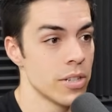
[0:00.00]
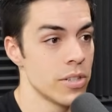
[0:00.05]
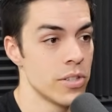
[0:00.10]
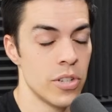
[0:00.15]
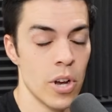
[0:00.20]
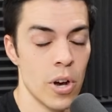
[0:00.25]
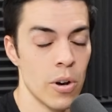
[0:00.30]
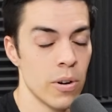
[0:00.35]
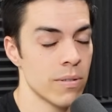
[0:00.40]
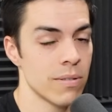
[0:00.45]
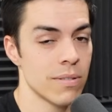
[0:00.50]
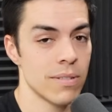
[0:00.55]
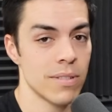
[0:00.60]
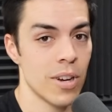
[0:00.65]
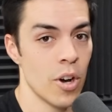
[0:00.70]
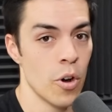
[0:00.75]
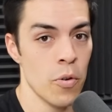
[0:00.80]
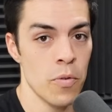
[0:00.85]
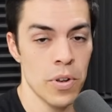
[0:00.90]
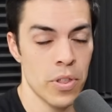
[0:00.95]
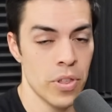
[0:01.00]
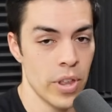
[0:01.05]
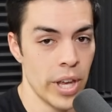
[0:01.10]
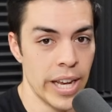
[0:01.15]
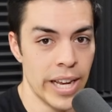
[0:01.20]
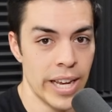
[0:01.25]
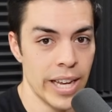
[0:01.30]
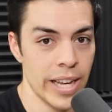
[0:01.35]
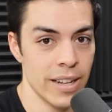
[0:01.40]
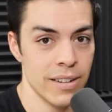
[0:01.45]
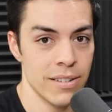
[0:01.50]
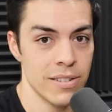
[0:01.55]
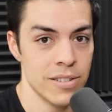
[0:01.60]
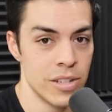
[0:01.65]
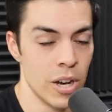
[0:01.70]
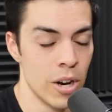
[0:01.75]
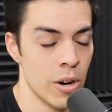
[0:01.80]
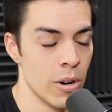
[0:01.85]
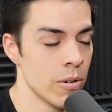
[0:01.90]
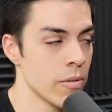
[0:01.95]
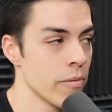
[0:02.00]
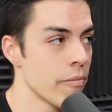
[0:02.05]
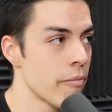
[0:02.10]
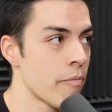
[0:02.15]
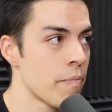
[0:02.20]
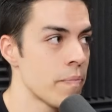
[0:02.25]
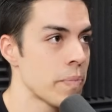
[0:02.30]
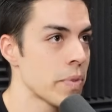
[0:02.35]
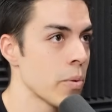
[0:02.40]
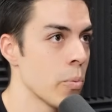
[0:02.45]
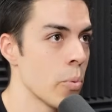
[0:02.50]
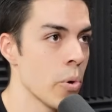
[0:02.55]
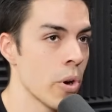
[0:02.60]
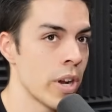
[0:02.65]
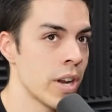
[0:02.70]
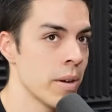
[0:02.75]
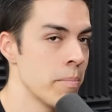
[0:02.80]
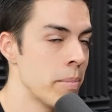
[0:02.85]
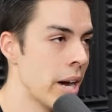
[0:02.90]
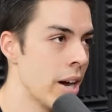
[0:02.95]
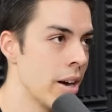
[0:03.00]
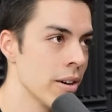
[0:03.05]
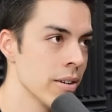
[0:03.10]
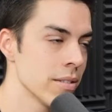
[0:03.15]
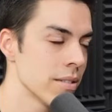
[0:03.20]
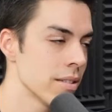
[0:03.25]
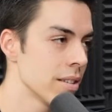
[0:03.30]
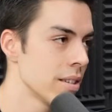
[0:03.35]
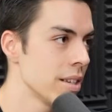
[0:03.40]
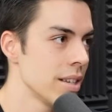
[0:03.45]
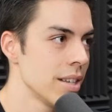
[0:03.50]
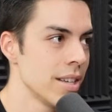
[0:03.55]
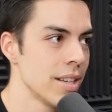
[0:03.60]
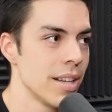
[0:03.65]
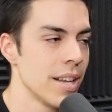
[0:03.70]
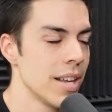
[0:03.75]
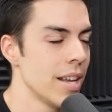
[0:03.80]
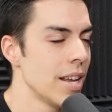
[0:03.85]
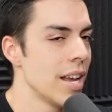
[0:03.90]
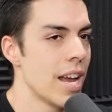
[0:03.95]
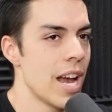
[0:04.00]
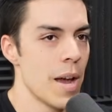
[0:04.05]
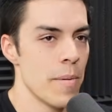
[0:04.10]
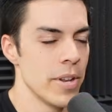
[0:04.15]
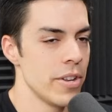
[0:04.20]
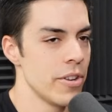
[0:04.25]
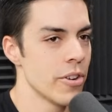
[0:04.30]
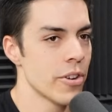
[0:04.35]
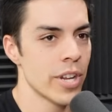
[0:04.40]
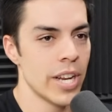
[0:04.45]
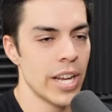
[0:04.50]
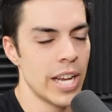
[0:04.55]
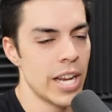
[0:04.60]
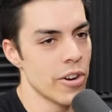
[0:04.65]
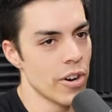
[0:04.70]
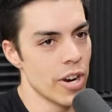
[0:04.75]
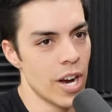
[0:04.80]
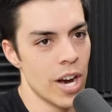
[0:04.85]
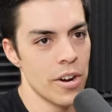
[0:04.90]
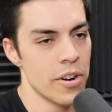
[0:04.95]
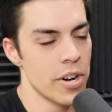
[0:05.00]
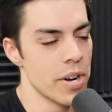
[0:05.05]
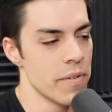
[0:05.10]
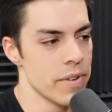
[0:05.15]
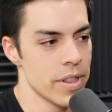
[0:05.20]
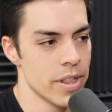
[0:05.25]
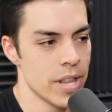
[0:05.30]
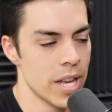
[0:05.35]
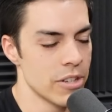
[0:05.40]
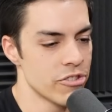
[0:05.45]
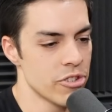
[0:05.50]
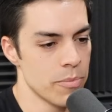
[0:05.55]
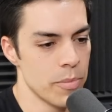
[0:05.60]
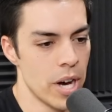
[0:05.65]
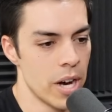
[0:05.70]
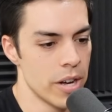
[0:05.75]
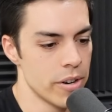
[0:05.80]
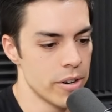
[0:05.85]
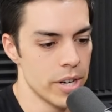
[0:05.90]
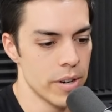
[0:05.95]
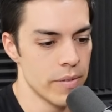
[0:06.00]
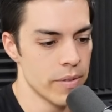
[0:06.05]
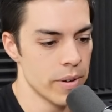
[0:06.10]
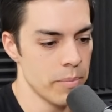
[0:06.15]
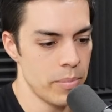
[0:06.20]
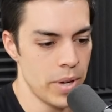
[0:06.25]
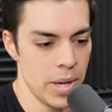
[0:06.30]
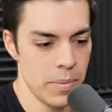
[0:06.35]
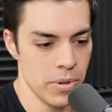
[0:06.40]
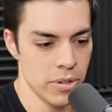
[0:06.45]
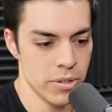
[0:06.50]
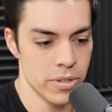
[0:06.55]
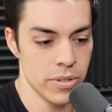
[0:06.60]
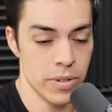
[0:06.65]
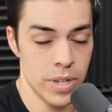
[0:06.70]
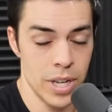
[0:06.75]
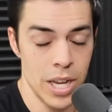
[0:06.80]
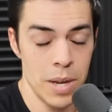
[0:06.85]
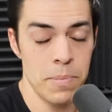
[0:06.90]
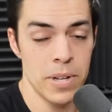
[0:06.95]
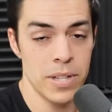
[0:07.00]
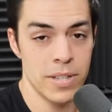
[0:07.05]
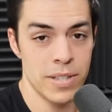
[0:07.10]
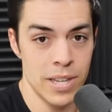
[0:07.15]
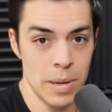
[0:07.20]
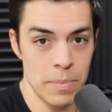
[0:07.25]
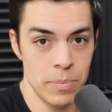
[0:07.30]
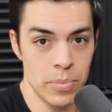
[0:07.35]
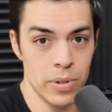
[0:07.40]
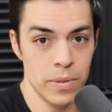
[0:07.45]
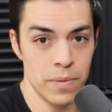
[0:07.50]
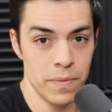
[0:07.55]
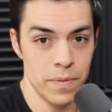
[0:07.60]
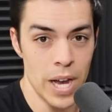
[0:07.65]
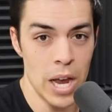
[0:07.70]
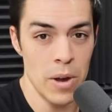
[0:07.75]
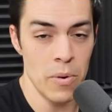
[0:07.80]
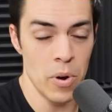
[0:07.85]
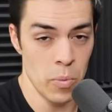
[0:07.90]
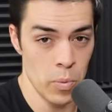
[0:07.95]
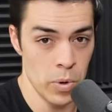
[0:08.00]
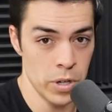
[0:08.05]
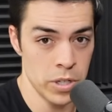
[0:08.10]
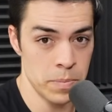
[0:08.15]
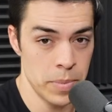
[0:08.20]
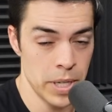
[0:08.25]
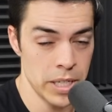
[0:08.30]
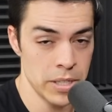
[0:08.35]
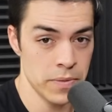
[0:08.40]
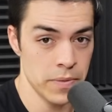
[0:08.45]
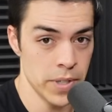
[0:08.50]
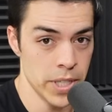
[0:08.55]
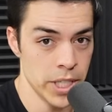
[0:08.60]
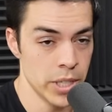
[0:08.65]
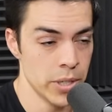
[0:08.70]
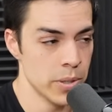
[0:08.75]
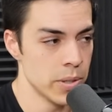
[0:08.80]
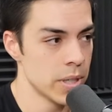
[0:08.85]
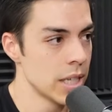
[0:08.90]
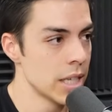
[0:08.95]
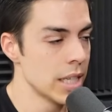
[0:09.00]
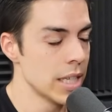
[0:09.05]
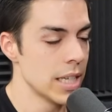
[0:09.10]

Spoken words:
Don't overthink it. Don't worry about, you're going to hear 100 different things from 100 different people. So keep it simple and find what works best for you.